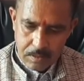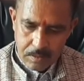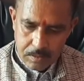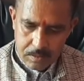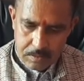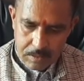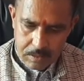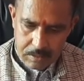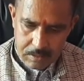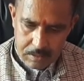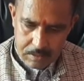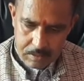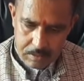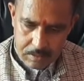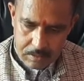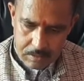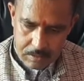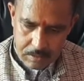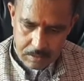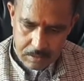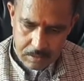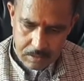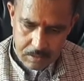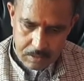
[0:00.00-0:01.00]

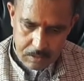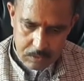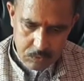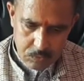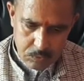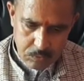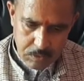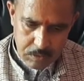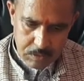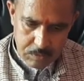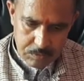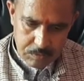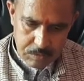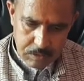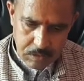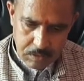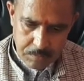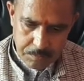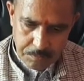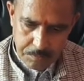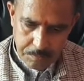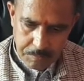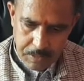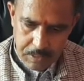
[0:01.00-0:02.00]
then the next one is
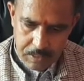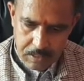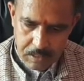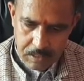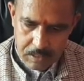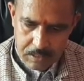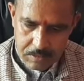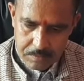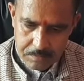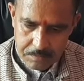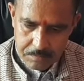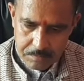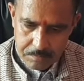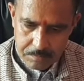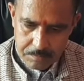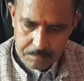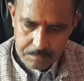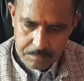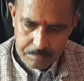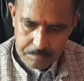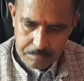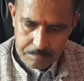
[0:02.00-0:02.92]
here beryllium.